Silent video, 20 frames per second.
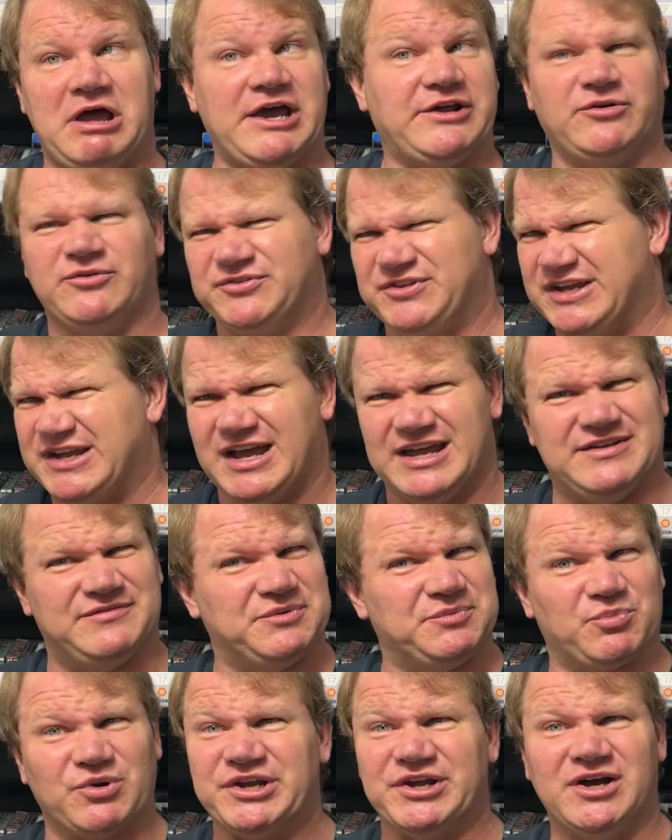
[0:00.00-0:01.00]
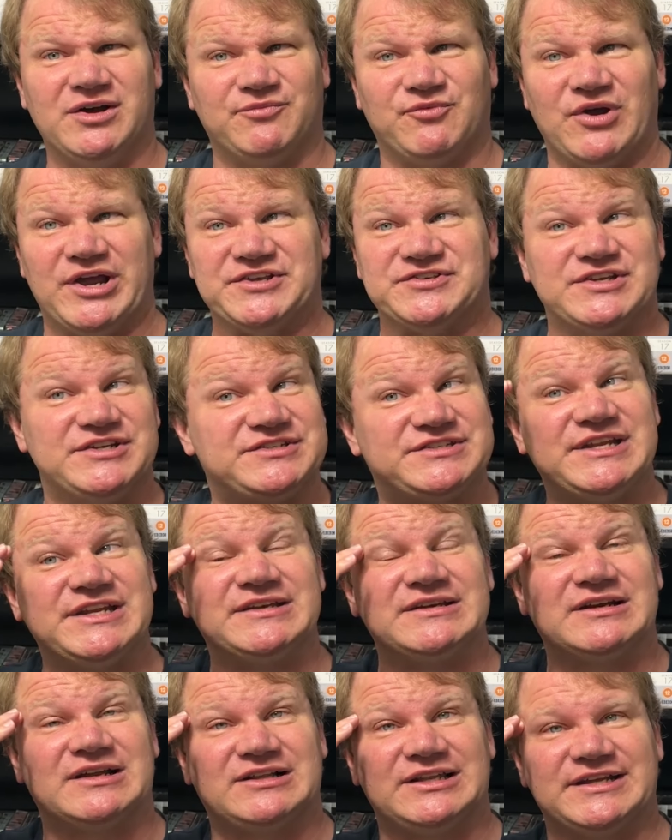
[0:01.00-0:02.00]
I don't think I even bring up race. It
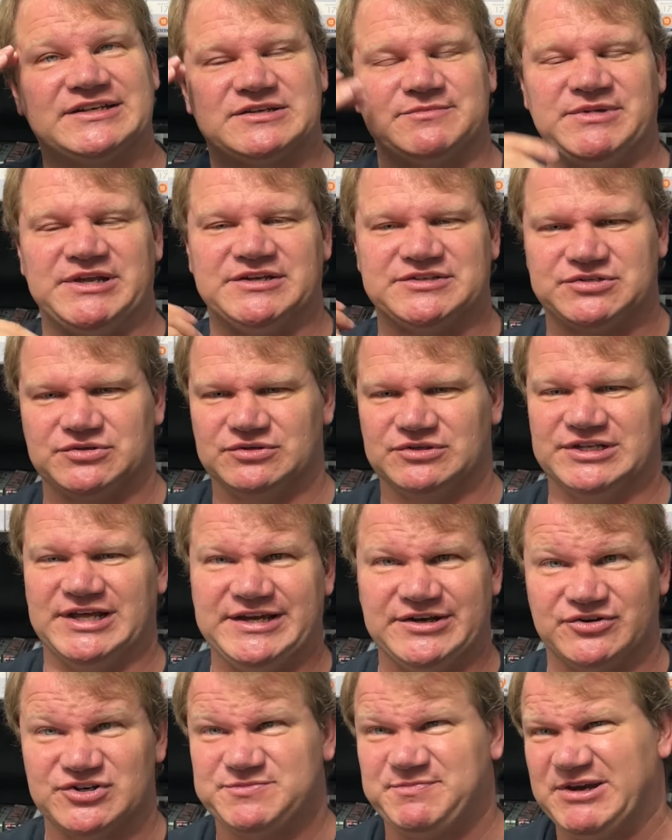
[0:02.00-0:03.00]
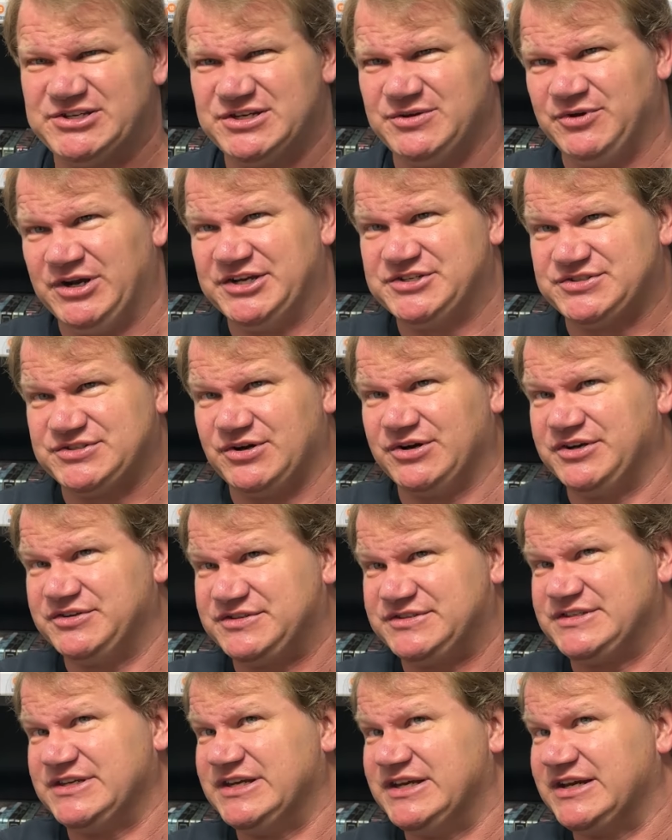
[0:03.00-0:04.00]
didn't click to me until later, especially when I
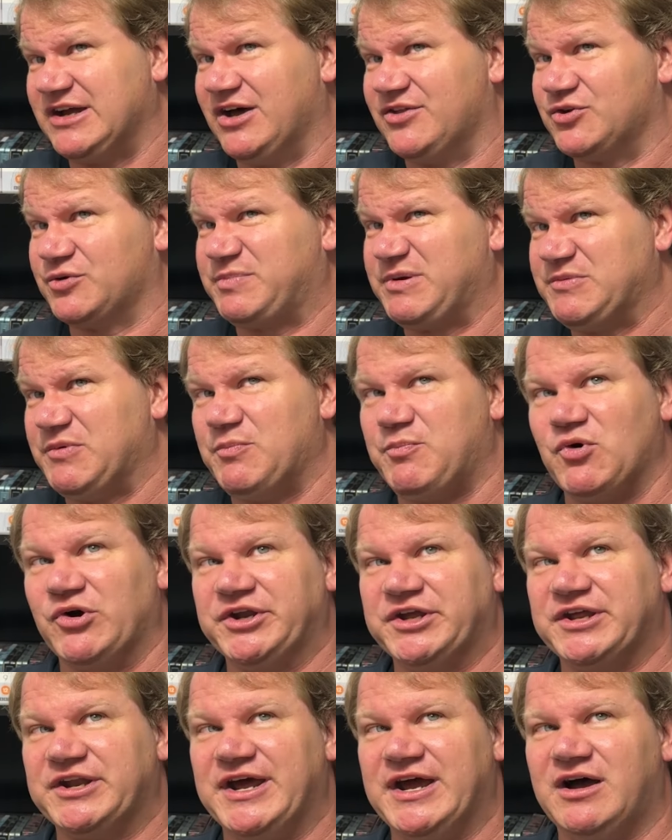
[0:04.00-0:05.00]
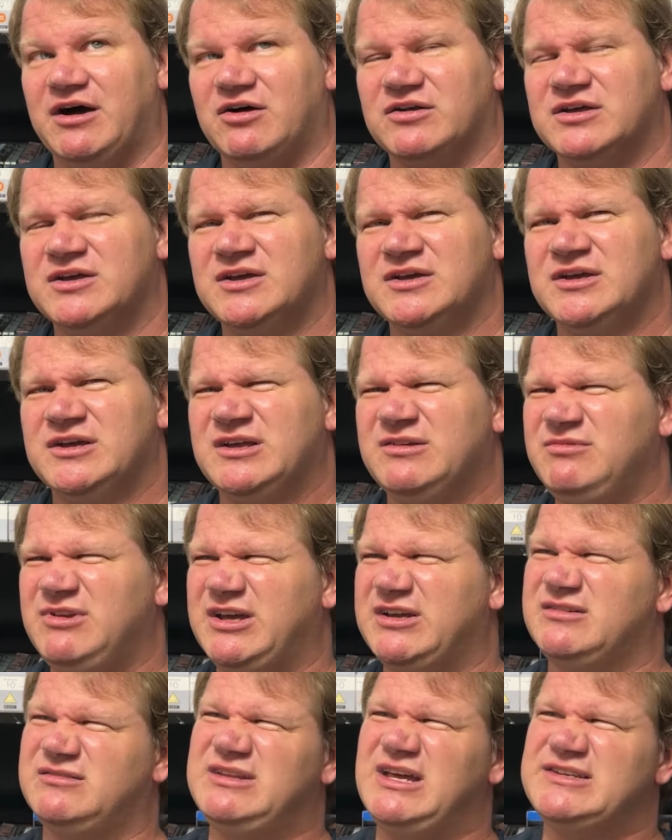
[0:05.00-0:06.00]
started seeing other people pointing it out. I'm
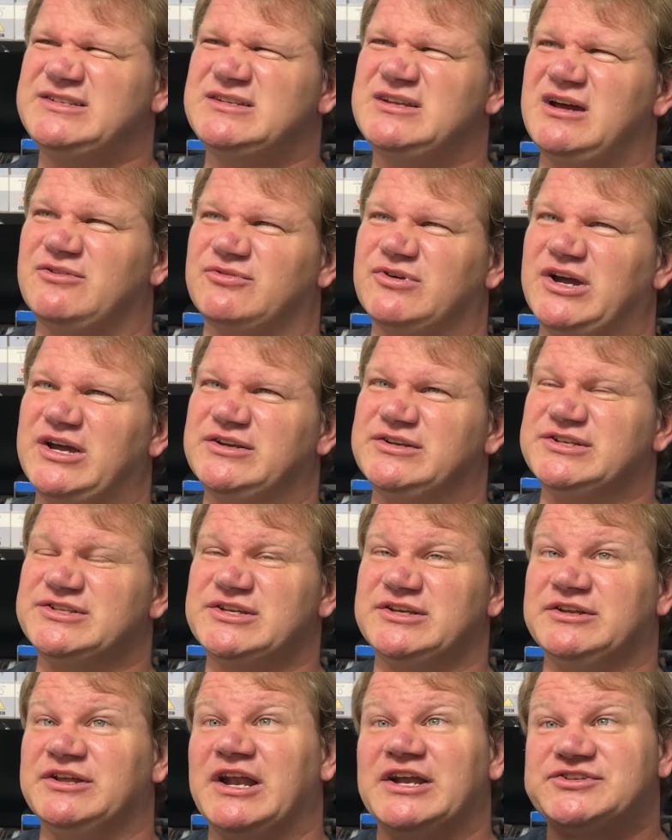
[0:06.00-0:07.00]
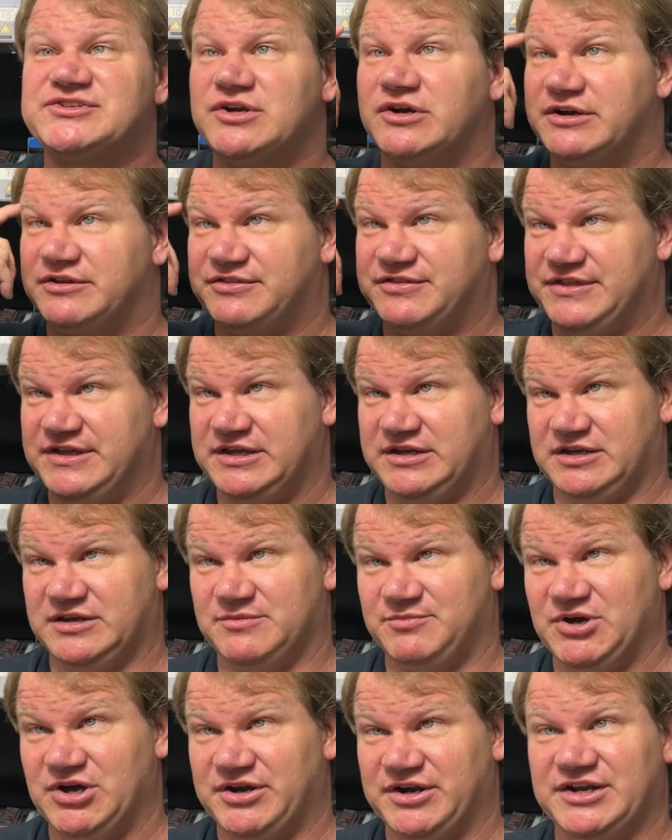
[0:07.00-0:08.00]
like, that's not right, is it? And I started
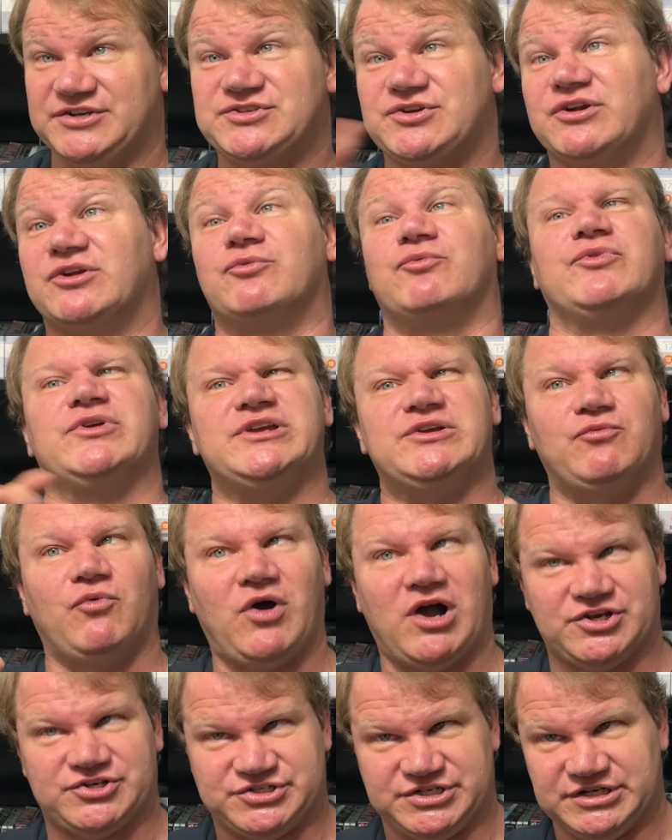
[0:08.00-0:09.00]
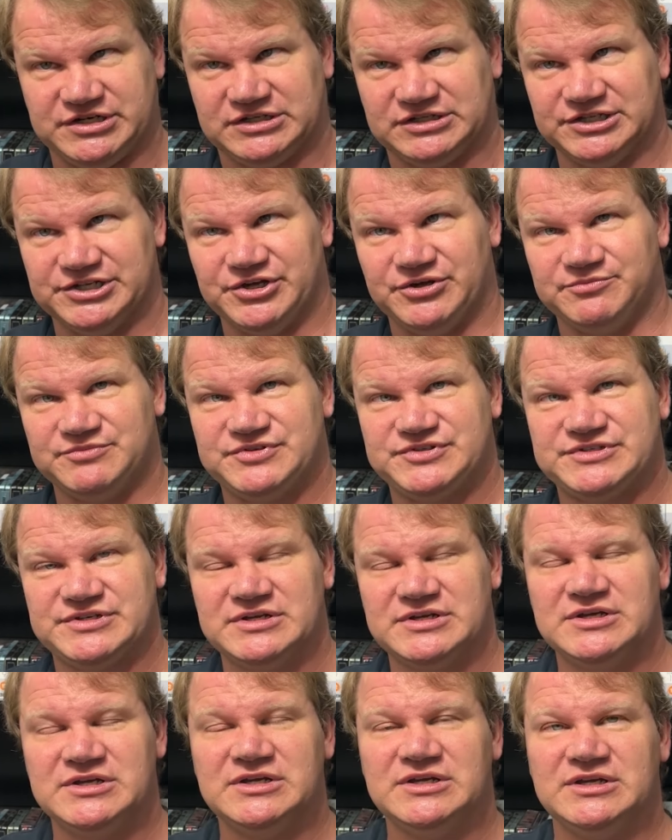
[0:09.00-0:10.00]
thinking about it. I started re-watching clips.